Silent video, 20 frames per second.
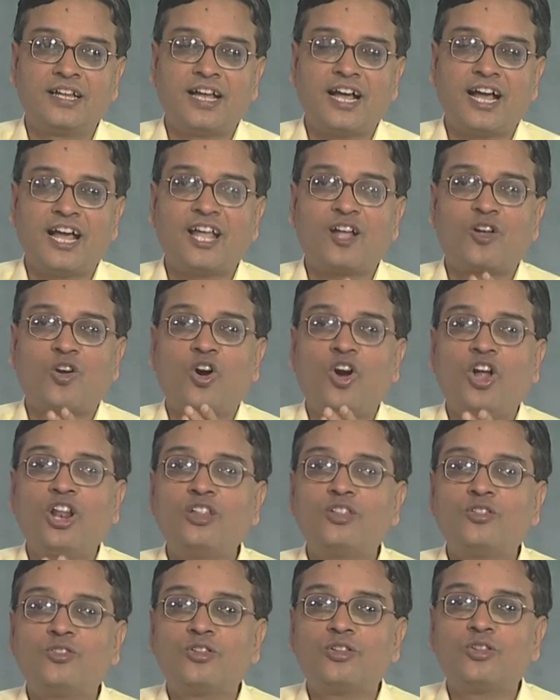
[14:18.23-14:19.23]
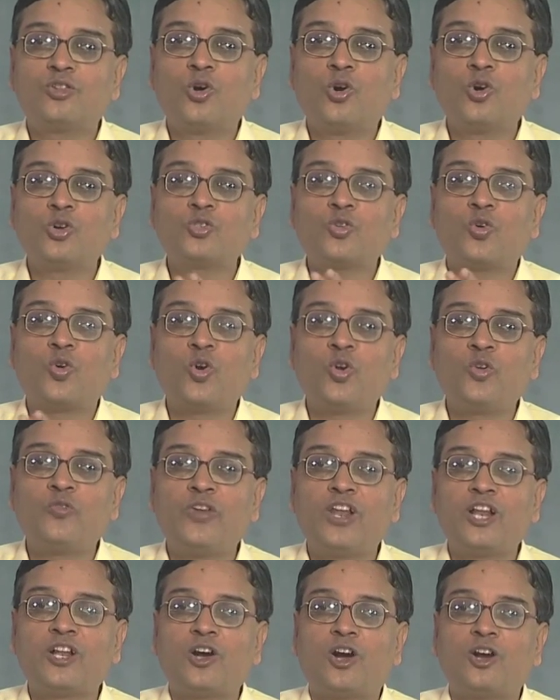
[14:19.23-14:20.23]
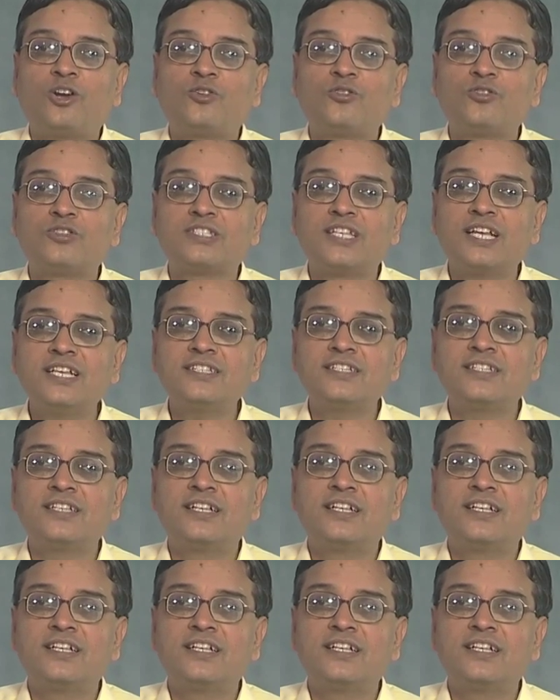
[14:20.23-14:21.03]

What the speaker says: I call those whole field contours as